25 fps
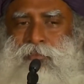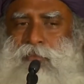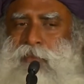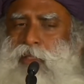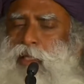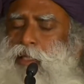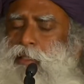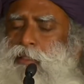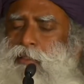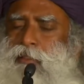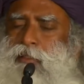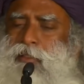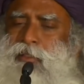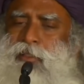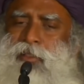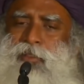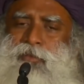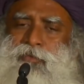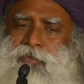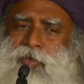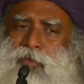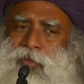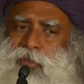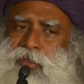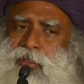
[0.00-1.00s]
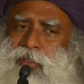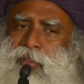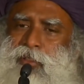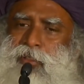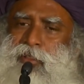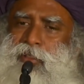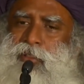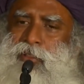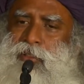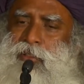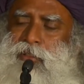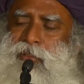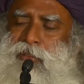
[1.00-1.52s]
then
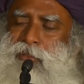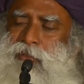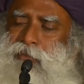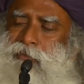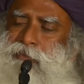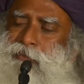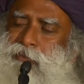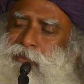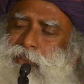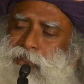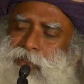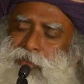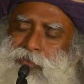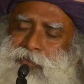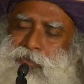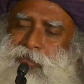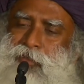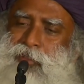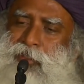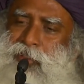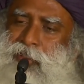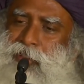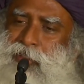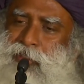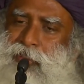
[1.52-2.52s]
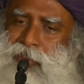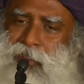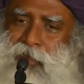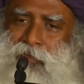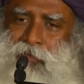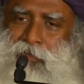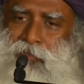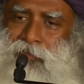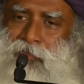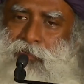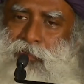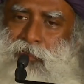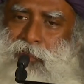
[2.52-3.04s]
3:40, 6:40,
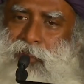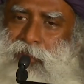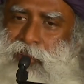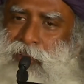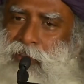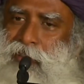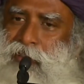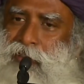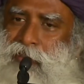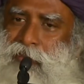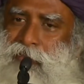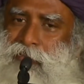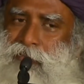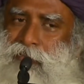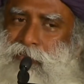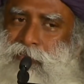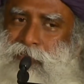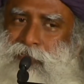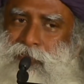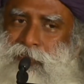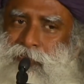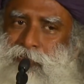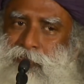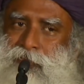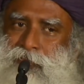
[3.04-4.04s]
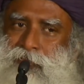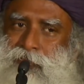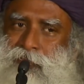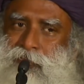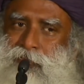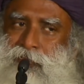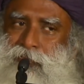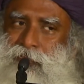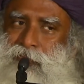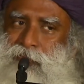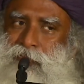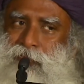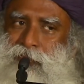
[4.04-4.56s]
7:40,
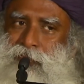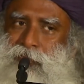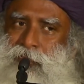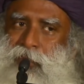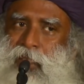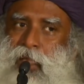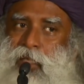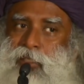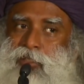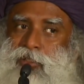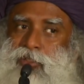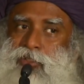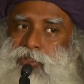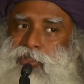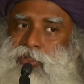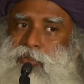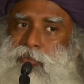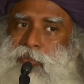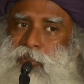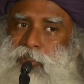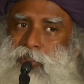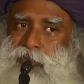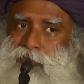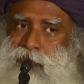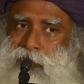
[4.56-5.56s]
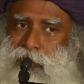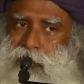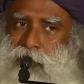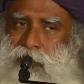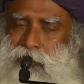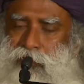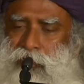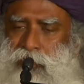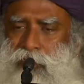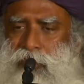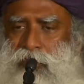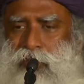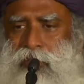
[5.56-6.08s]
not so much of a
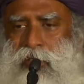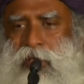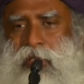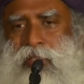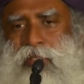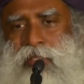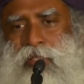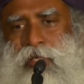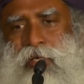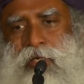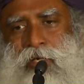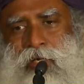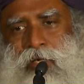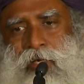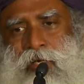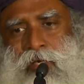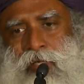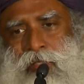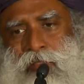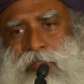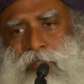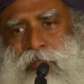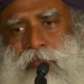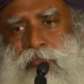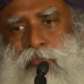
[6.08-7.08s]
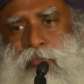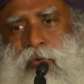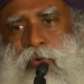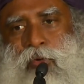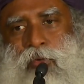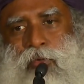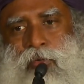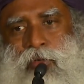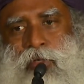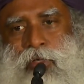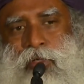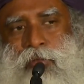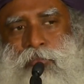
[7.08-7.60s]
difference. Sandhya colors are
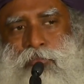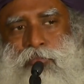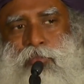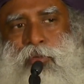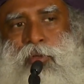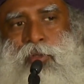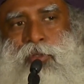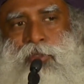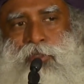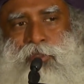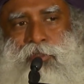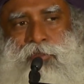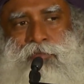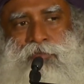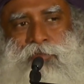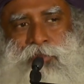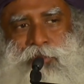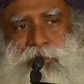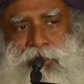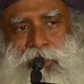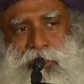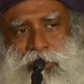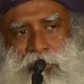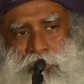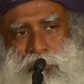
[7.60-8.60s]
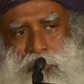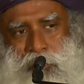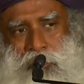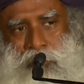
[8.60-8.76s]
more important for such